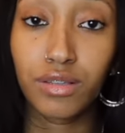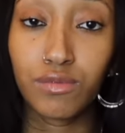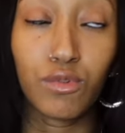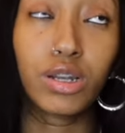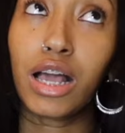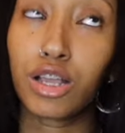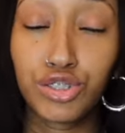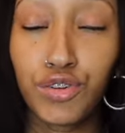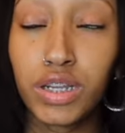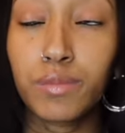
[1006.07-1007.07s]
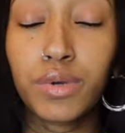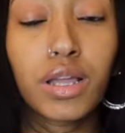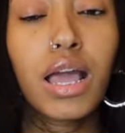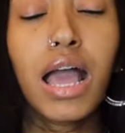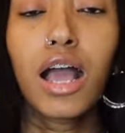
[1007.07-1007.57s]
well, not Katrina,
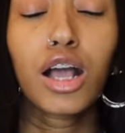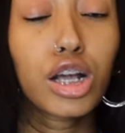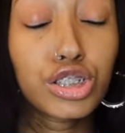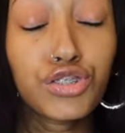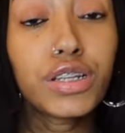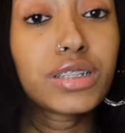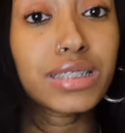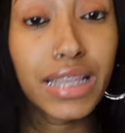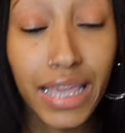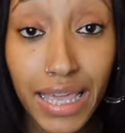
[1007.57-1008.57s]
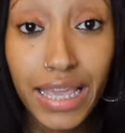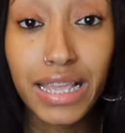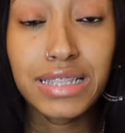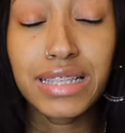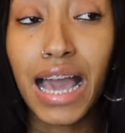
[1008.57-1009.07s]
but Katrina's kids.